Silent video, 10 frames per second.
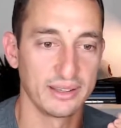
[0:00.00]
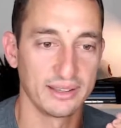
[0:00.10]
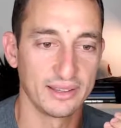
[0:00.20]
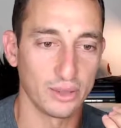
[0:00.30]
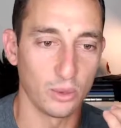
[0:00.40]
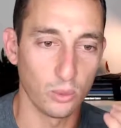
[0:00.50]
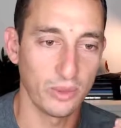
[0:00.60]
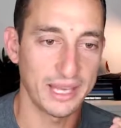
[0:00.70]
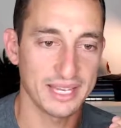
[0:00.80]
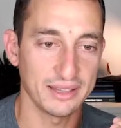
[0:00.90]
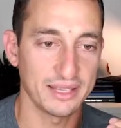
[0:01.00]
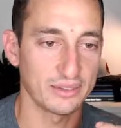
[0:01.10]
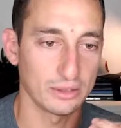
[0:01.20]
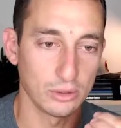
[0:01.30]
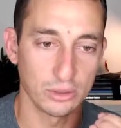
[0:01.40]
So all that
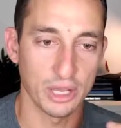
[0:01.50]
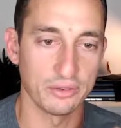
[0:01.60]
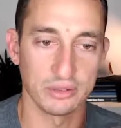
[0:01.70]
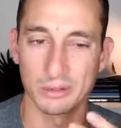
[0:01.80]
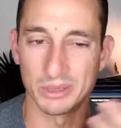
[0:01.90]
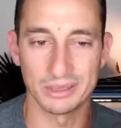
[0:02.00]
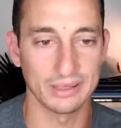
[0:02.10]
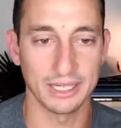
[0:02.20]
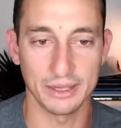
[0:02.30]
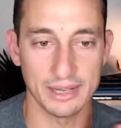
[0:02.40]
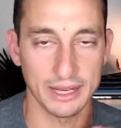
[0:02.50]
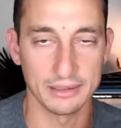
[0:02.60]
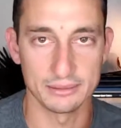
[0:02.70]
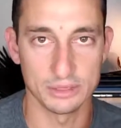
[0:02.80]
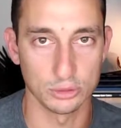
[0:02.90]
10,000 could go to zero, but at the end of the day,
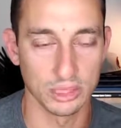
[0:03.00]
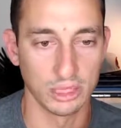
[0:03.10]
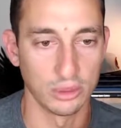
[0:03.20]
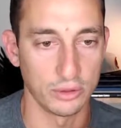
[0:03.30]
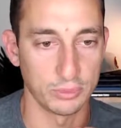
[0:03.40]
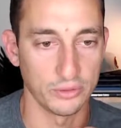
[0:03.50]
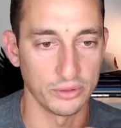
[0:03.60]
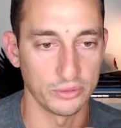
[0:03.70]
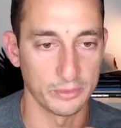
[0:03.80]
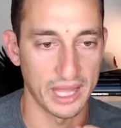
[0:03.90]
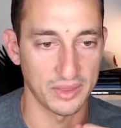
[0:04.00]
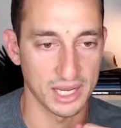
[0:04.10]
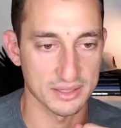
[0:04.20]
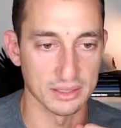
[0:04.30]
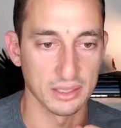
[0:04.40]
still got a lot of profits from that
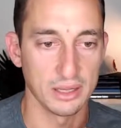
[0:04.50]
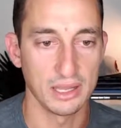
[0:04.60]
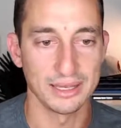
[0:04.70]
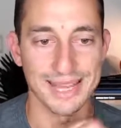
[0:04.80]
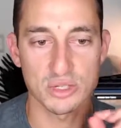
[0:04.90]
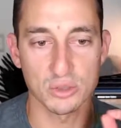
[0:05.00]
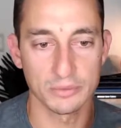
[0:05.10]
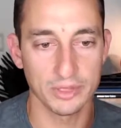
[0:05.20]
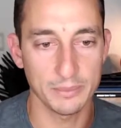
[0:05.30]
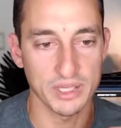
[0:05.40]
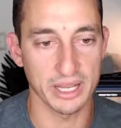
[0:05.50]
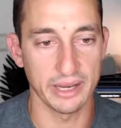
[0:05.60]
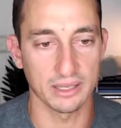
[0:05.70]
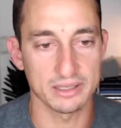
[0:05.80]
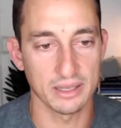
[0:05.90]
1,000. Now to flip the
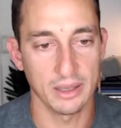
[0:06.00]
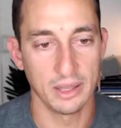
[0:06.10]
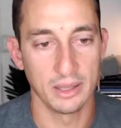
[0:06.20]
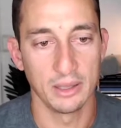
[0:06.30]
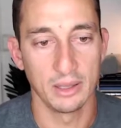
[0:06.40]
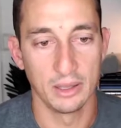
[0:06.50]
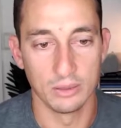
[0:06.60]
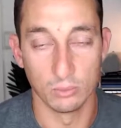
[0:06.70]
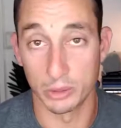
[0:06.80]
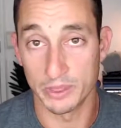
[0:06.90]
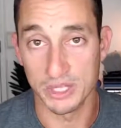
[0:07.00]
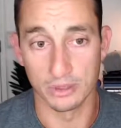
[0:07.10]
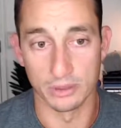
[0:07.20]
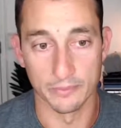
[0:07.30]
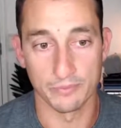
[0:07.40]
10x, what
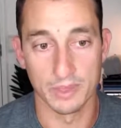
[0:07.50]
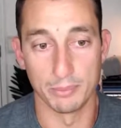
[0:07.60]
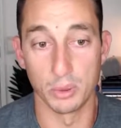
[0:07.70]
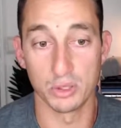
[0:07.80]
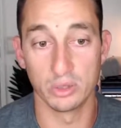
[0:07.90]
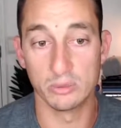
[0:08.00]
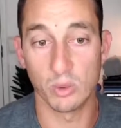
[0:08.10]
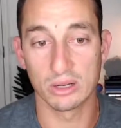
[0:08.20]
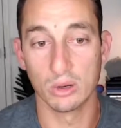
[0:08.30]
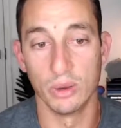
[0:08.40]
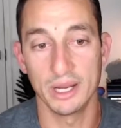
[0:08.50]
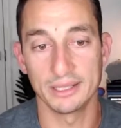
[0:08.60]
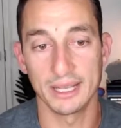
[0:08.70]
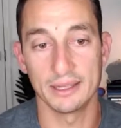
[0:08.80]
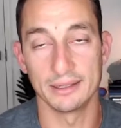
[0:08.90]
do? Put it all in one coin and
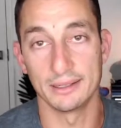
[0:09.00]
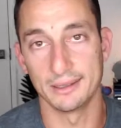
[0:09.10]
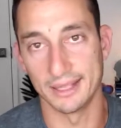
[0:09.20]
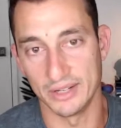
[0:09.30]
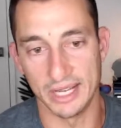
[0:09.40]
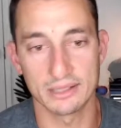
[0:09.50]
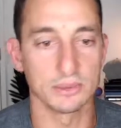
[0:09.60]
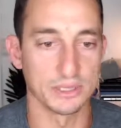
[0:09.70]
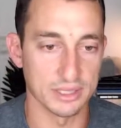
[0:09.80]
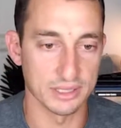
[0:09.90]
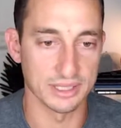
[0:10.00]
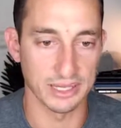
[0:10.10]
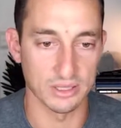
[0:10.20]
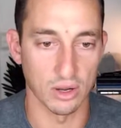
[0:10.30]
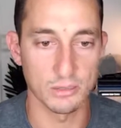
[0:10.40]
get an 11x, which is the 10
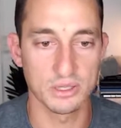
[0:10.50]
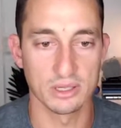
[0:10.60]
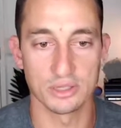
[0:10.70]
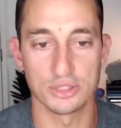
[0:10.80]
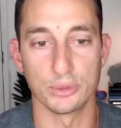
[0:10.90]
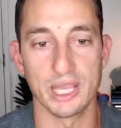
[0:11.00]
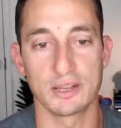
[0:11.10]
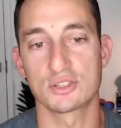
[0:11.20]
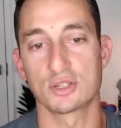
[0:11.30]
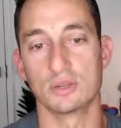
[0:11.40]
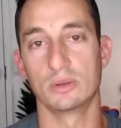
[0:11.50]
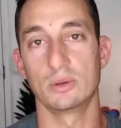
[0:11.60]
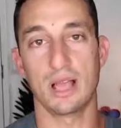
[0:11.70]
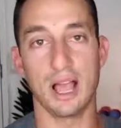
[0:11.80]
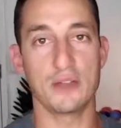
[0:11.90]
times, to get us to
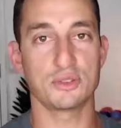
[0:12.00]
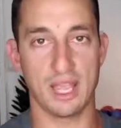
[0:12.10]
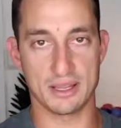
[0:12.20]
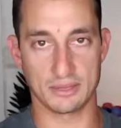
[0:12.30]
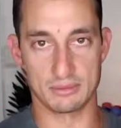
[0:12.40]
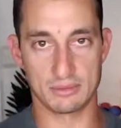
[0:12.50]
100,000.